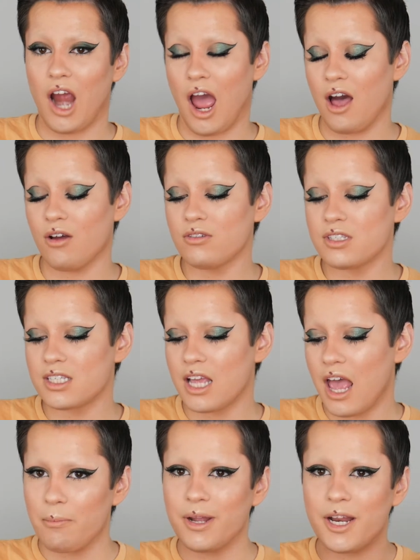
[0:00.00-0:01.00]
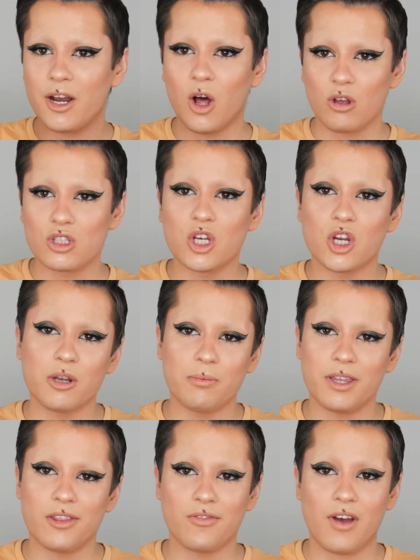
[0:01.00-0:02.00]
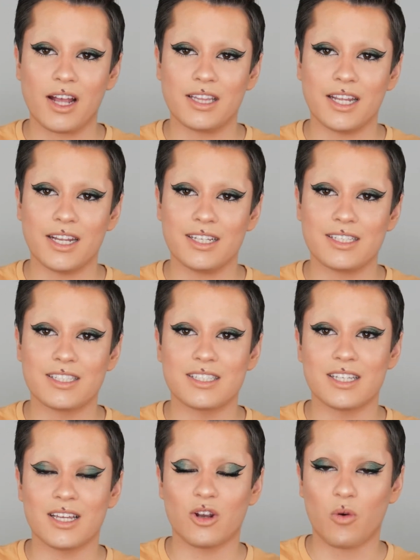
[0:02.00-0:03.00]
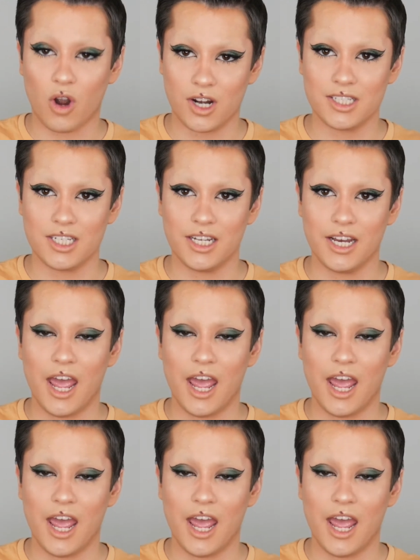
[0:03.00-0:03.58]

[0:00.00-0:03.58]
house. But it also could be the fact that it's quarantine,